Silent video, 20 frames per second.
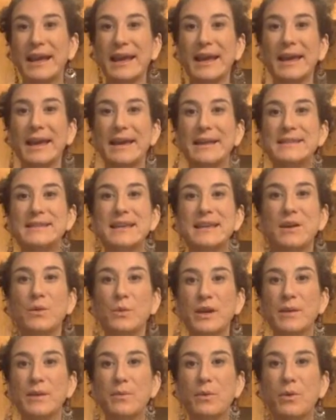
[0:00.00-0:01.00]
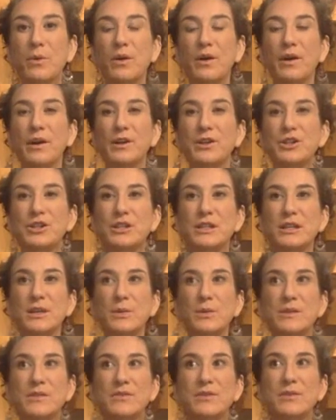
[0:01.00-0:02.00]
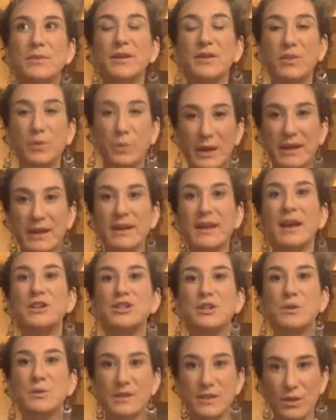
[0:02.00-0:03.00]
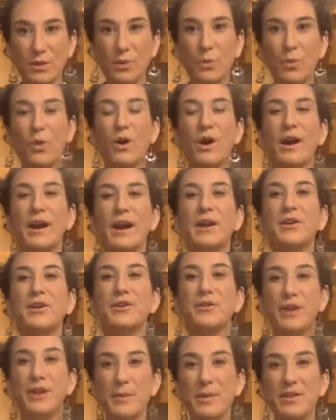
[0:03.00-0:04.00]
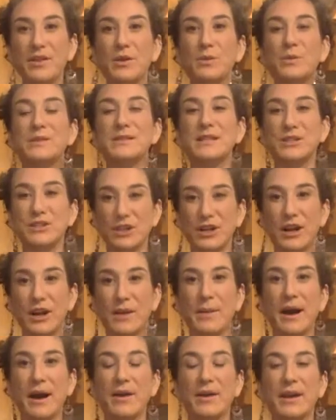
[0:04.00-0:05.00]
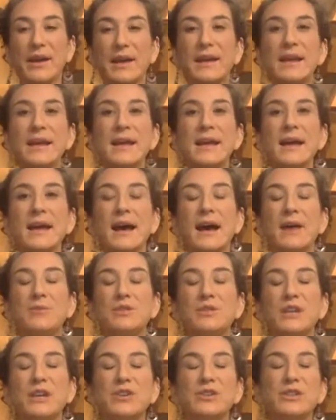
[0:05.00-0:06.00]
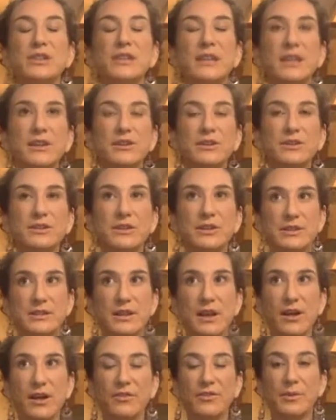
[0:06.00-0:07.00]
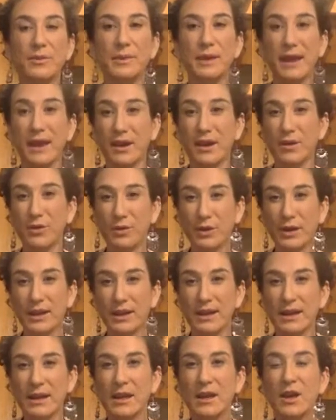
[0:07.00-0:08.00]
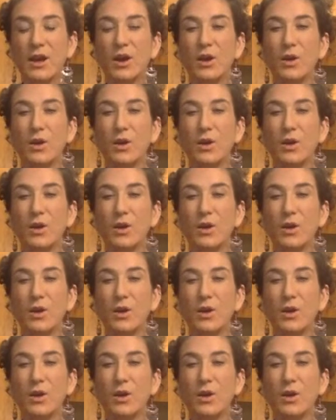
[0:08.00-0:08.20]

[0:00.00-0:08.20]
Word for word: And Anne Wigmore, she was from Lithuania. She was in the war and her grandmother was teaching her about it. Um, she actually healed herself from gangrene